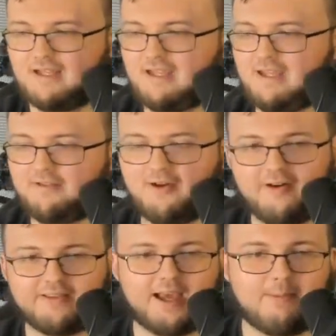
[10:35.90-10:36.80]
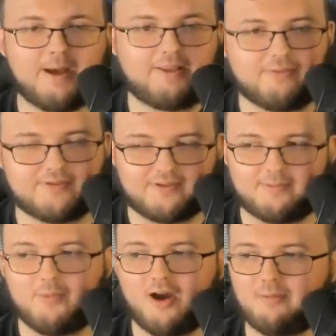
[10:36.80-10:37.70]
He is calling timeouts, which is
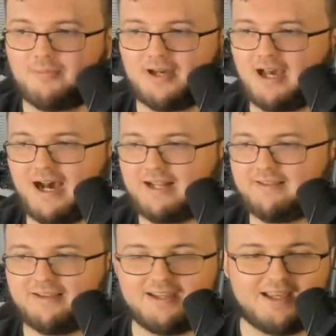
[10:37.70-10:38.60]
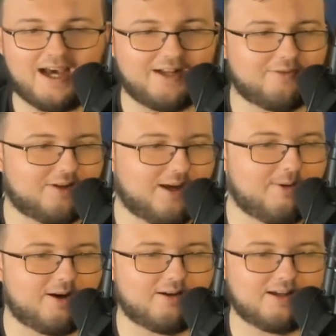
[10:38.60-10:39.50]
smart, but honestly, I don't care
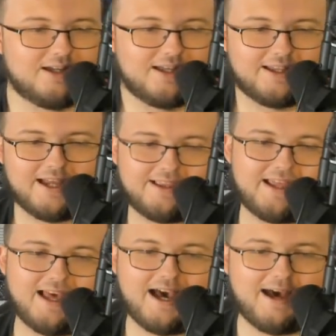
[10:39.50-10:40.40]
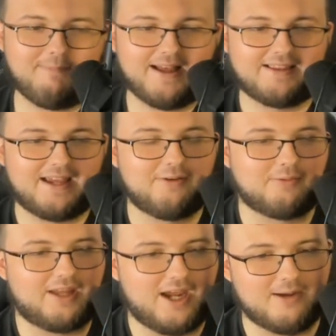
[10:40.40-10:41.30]
about... Like I said, I'm not saying I don't
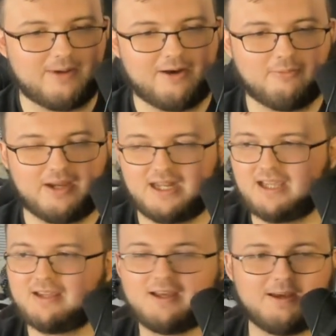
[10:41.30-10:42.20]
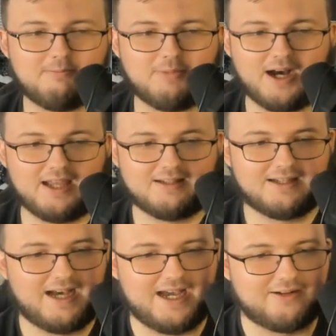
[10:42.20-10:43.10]
care about winning, but
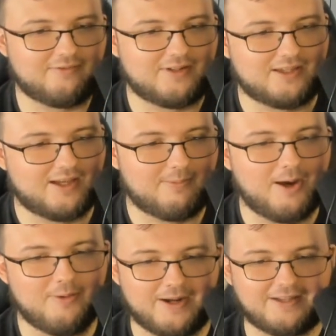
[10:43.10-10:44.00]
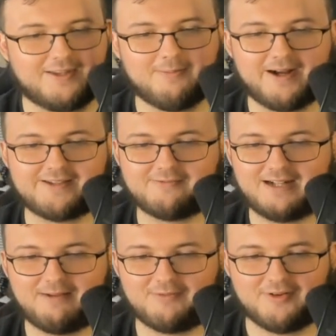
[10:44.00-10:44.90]
I don't really care about winning too much when
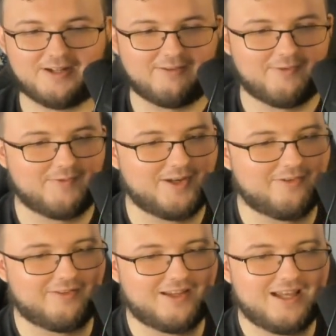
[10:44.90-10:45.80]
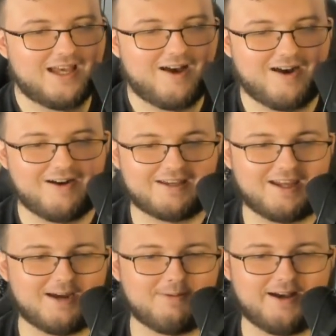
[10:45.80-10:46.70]
I'm doing these reviews. All I
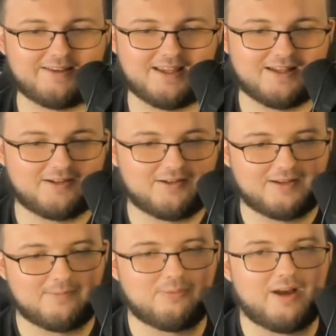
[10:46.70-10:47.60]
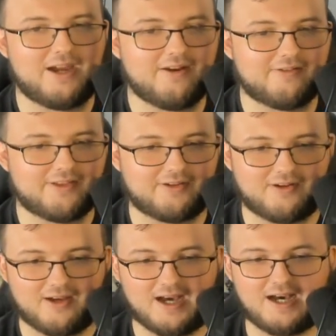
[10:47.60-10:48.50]
care about is getting the, the players the
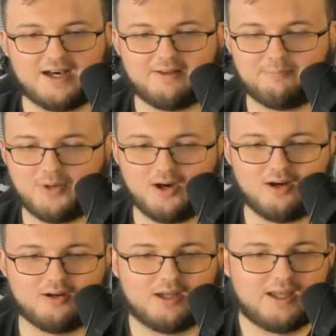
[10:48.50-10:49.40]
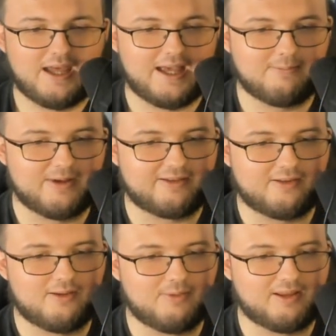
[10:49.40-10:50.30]
uh, ball as much as
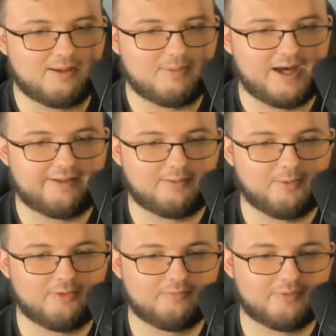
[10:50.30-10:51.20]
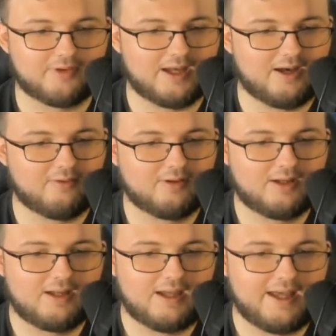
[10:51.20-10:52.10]
humanly possible. So,
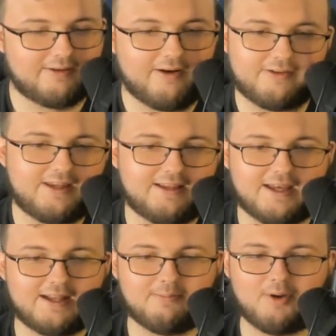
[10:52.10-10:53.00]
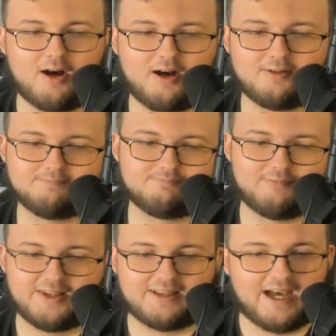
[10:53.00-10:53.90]
as long as he's getting the ball,
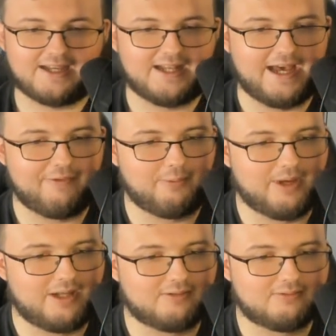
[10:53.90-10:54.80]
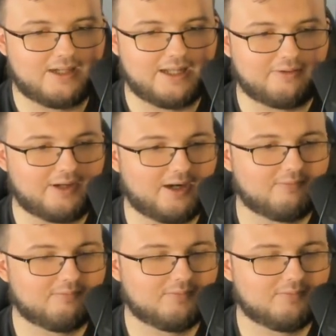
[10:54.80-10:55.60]
this guy can have the win. I don't care.